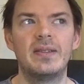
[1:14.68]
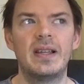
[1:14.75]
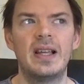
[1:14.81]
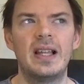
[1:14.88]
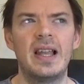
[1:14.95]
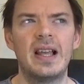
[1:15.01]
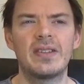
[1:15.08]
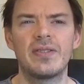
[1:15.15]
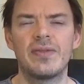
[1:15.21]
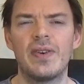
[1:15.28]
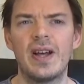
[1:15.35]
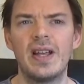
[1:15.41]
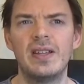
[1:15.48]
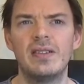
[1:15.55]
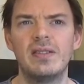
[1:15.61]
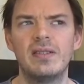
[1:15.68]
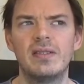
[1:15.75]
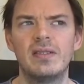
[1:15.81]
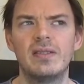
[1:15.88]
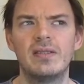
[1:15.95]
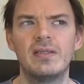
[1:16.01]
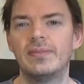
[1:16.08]
Electrify.
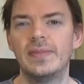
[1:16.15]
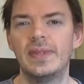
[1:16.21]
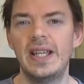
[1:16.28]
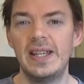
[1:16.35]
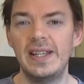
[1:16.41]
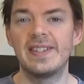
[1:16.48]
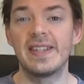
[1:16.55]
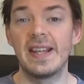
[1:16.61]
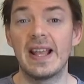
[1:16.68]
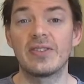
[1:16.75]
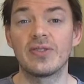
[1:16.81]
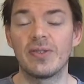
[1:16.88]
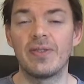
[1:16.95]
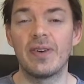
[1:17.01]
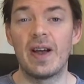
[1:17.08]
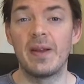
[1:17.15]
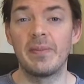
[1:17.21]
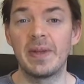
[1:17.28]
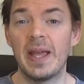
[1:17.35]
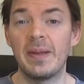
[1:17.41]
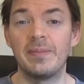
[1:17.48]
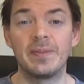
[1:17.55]
It is Electrify, I'm
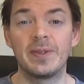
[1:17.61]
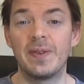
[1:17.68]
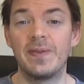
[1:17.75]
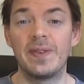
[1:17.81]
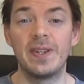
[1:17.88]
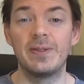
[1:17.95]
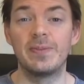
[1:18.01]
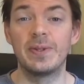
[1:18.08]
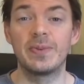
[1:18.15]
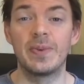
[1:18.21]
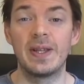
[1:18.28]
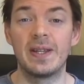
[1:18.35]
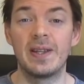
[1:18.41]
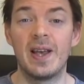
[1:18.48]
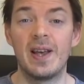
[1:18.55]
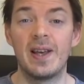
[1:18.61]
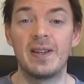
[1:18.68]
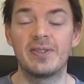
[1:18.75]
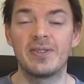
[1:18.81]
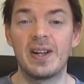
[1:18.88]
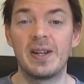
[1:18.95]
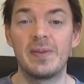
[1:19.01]
getting confused between her
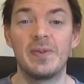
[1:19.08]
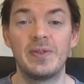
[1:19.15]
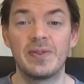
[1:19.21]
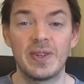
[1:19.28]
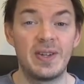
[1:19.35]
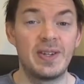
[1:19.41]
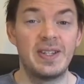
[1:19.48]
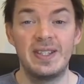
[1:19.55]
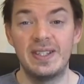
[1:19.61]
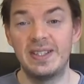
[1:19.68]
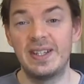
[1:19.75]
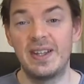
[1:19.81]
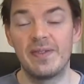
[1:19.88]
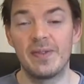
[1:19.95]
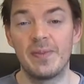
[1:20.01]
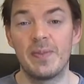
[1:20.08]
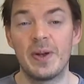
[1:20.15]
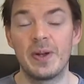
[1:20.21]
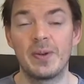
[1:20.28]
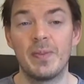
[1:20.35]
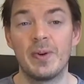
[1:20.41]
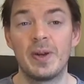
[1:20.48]
trainer moves on different
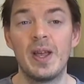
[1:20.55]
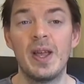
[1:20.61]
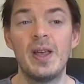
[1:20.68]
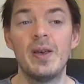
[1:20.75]
Pokemon.